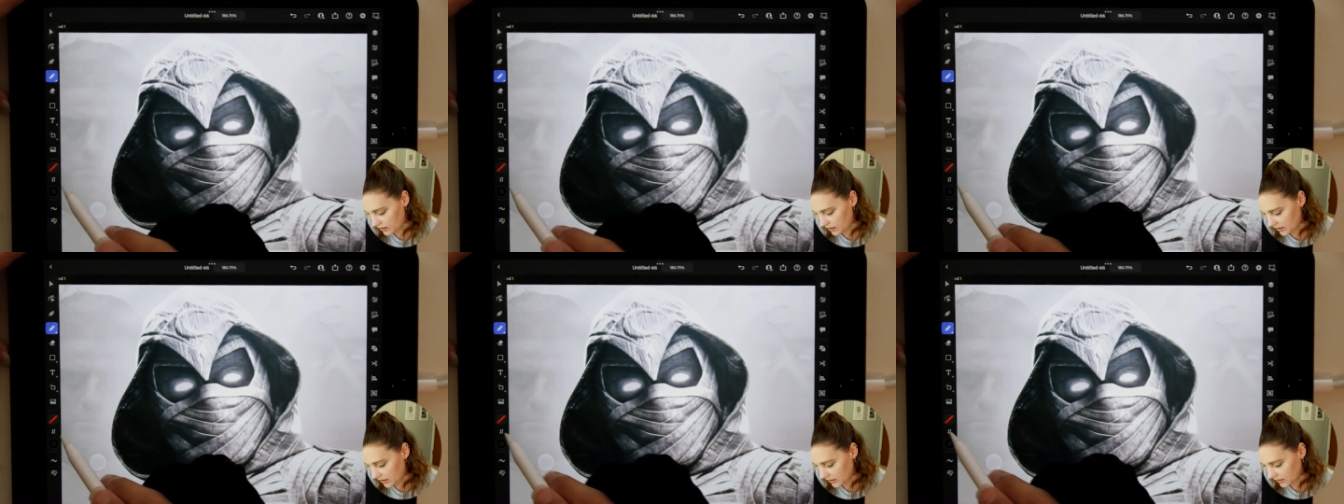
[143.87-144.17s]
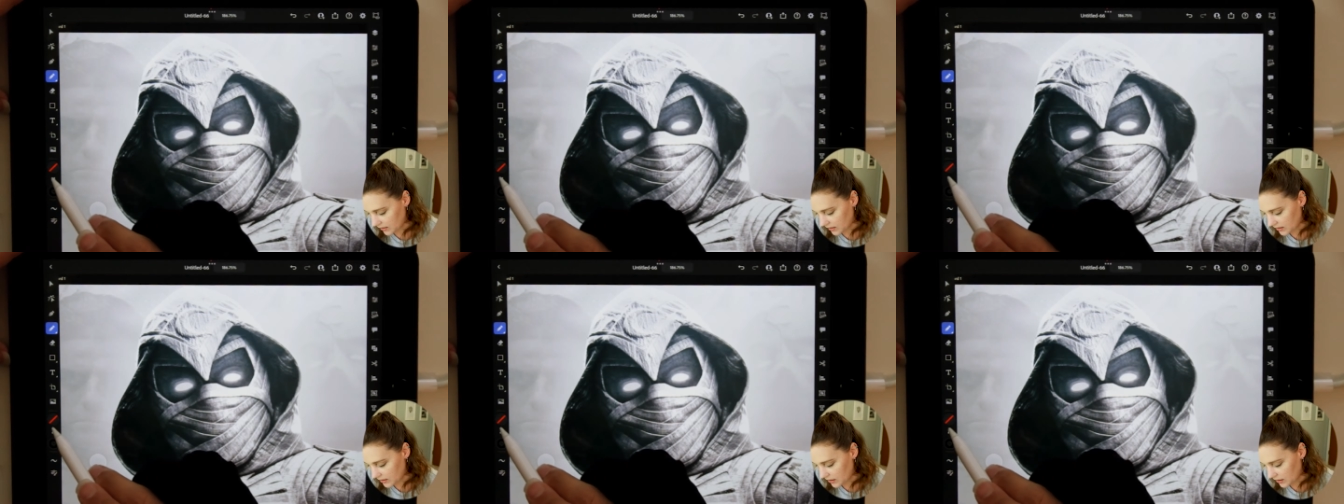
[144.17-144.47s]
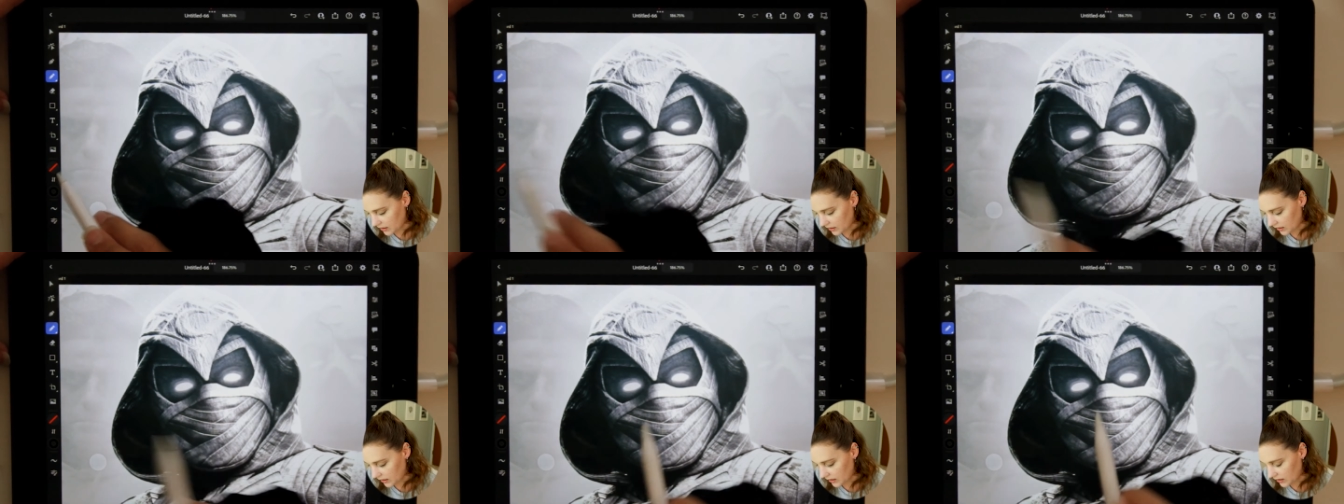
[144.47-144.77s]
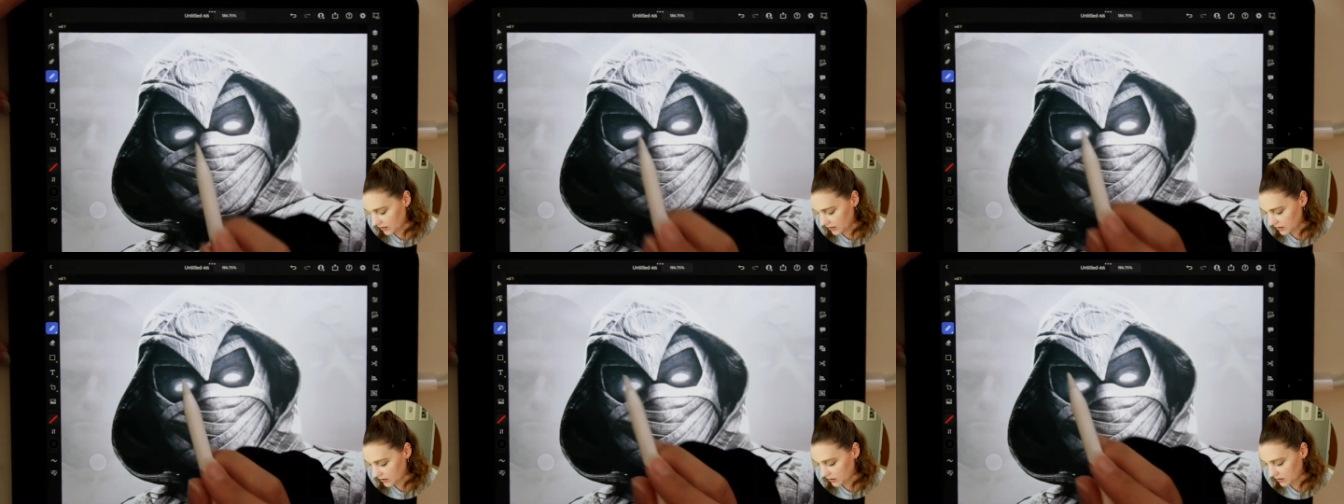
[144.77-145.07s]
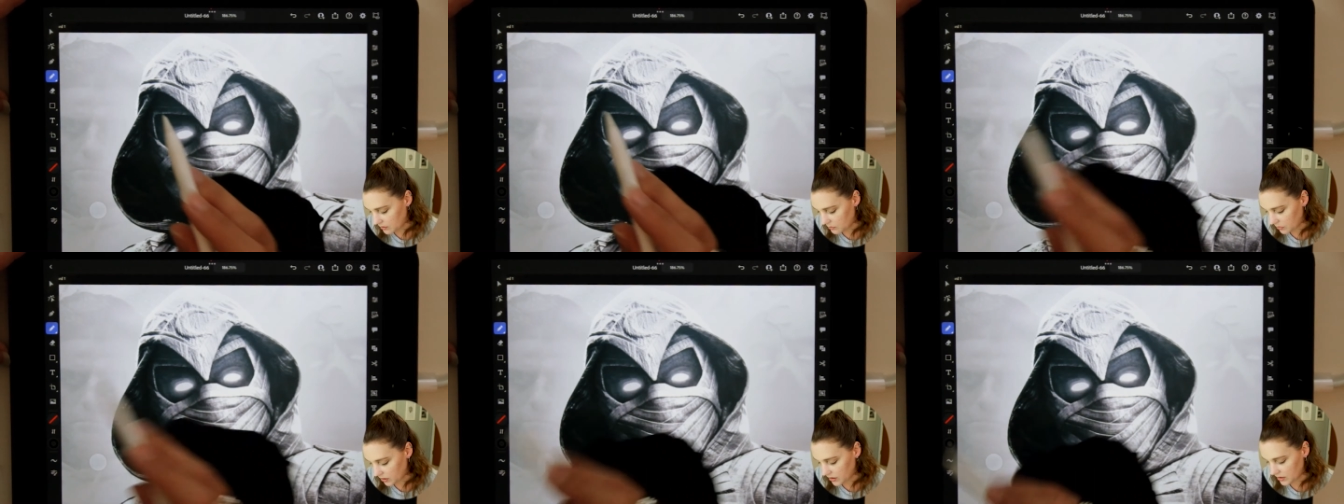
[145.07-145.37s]
X-nay that
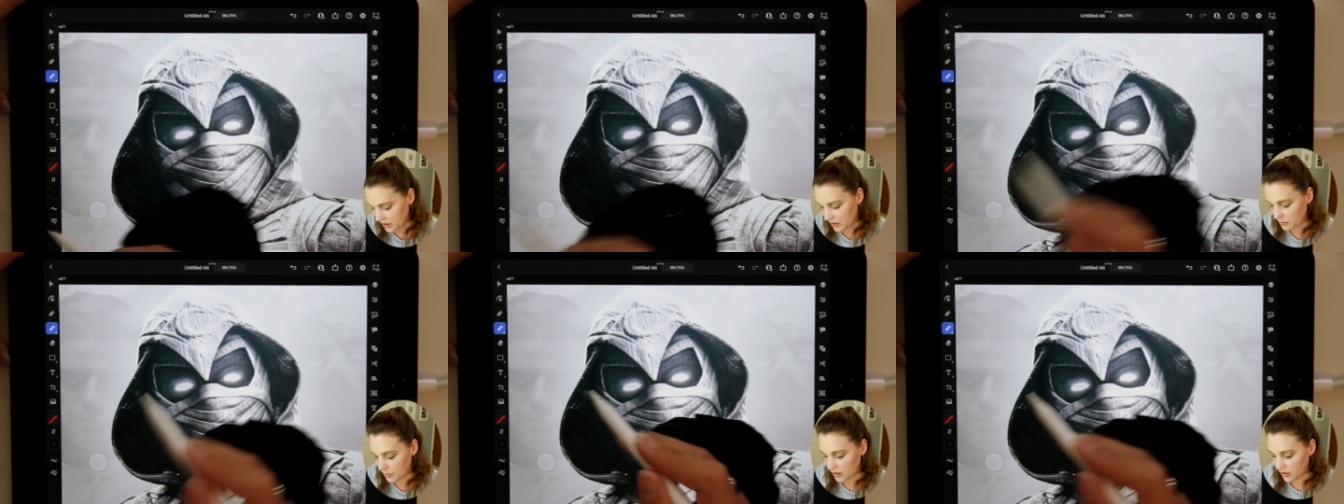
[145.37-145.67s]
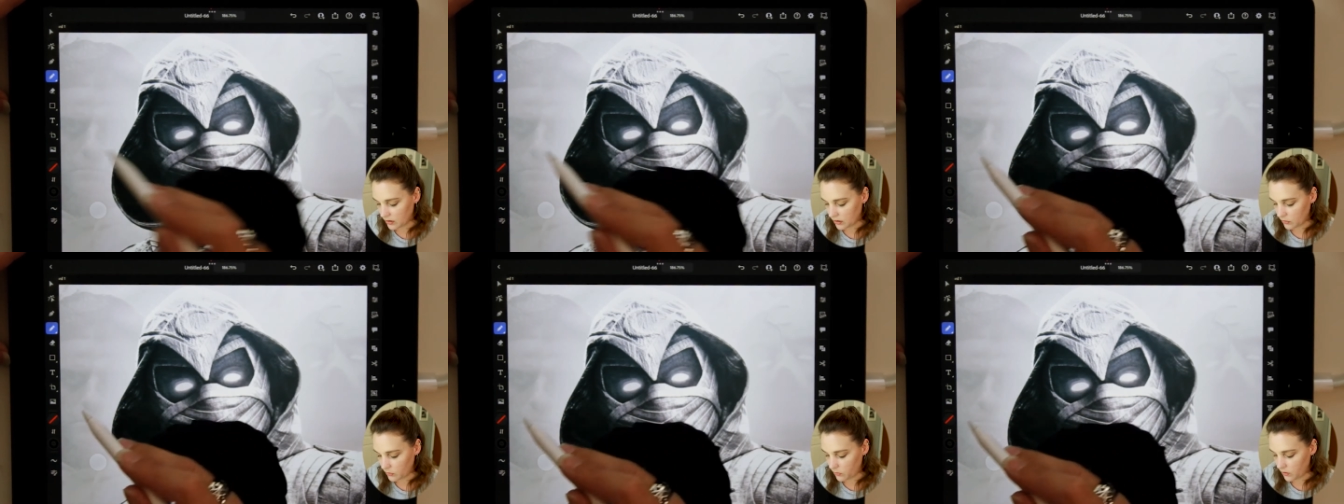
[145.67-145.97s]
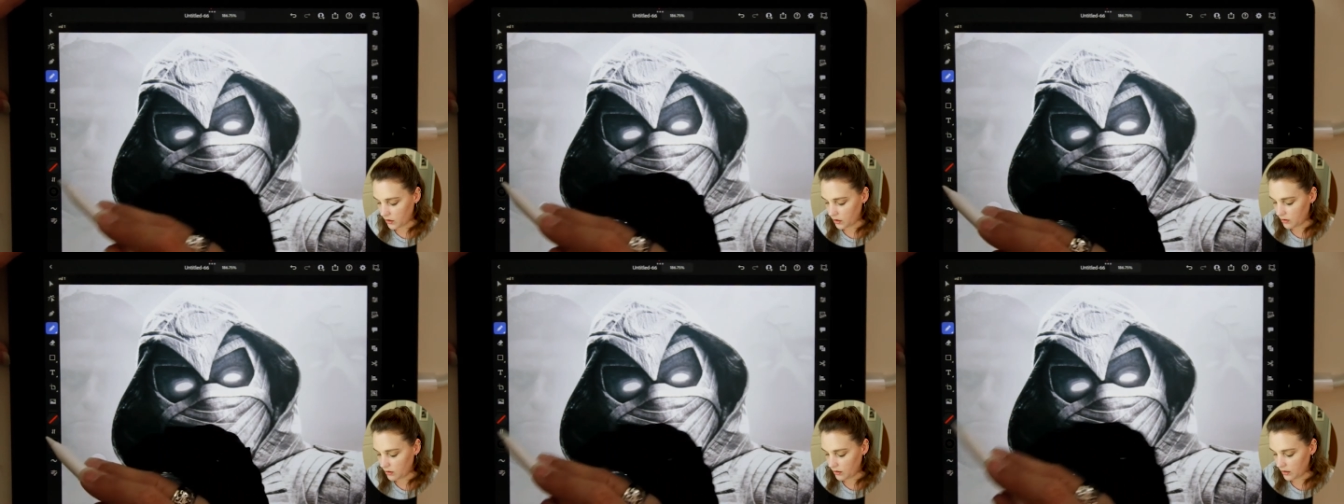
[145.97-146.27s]
by tapping on the fill